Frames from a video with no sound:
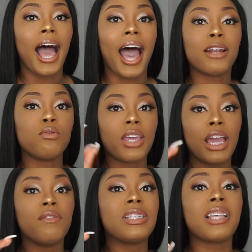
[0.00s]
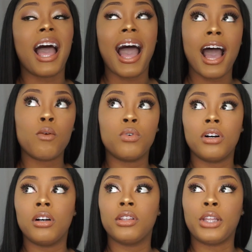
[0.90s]
I don't care if it's an
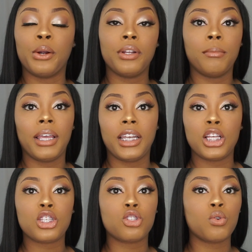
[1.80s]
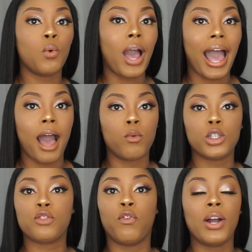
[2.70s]
hour, 30 minutes, two hours,
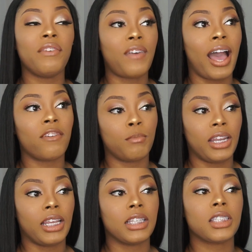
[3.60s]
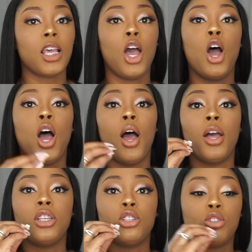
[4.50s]
45 minutes.
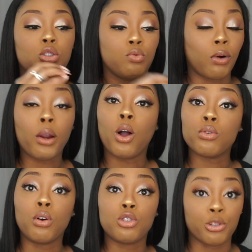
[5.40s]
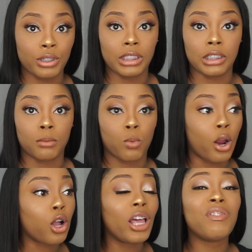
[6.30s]
Work on your dream.
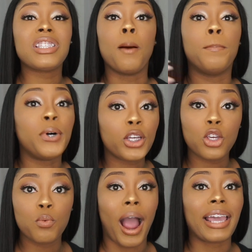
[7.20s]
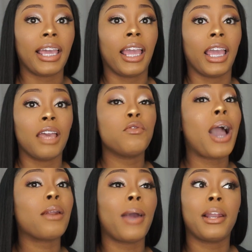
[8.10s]
Work on if it's a book you write, if you
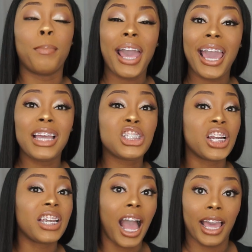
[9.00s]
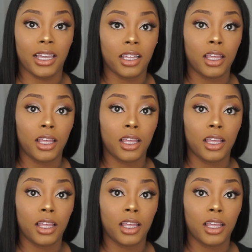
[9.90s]
gotta write a page a night,